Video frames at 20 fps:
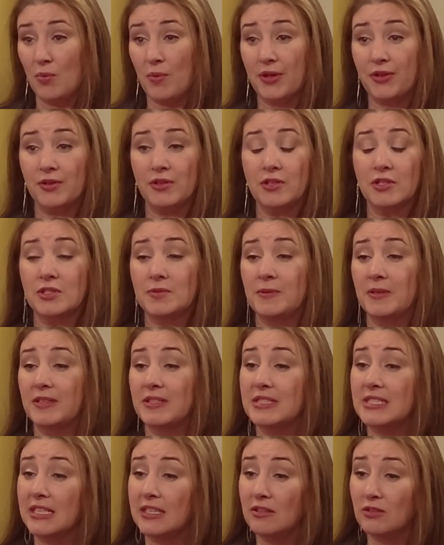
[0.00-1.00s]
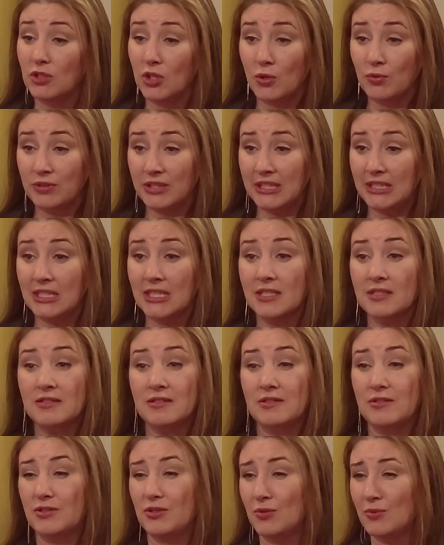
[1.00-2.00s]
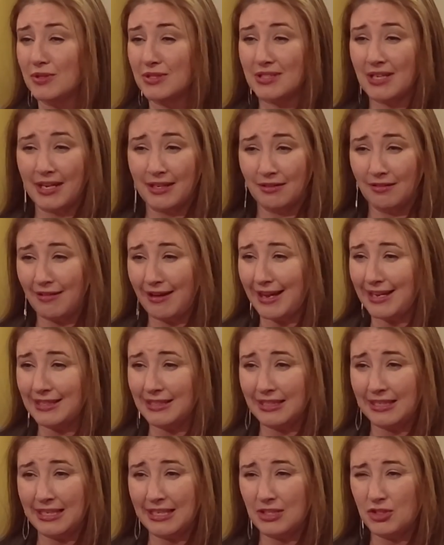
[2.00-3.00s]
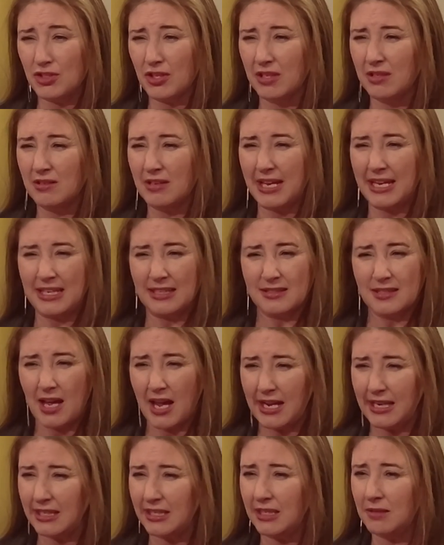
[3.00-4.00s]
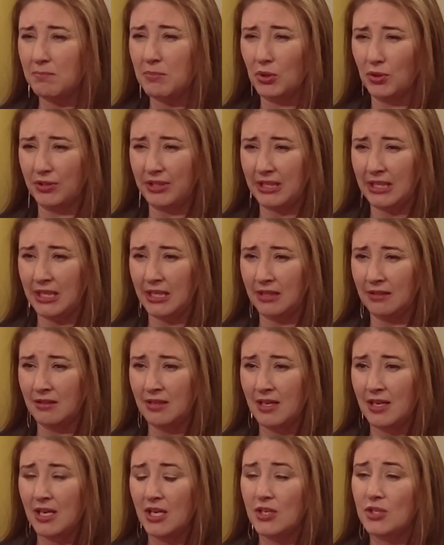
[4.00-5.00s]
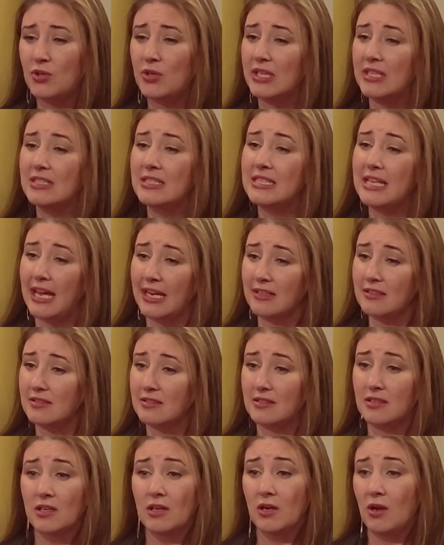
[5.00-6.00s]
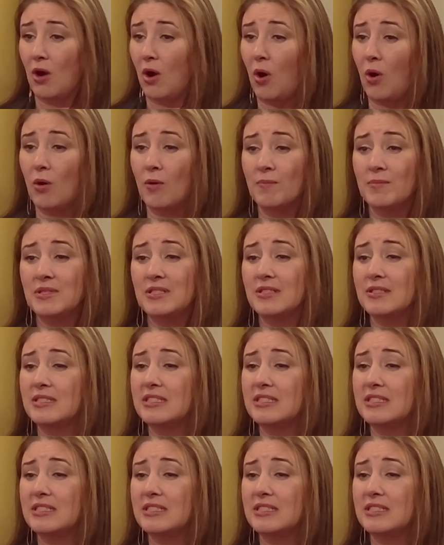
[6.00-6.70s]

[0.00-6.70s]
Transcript: whether you're experiencing loneliness, suicidal ideation, anxiety, bullying, you can text home to